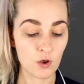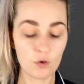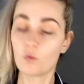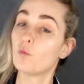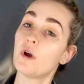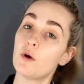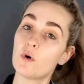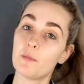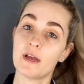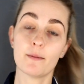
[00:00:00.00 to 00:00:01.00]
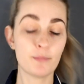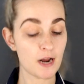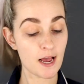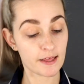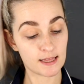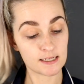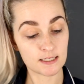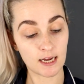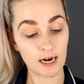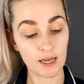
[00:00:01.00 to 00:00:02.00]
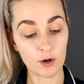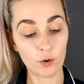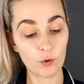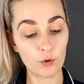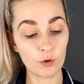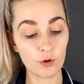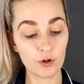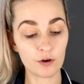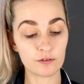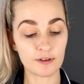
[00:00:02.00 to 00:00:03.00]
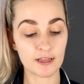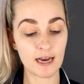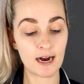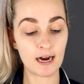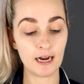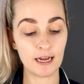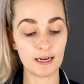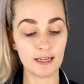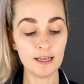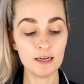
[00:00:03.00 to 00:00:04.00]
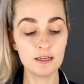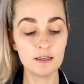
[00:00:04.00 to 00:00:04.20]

We will be applying this color all over the eyelid.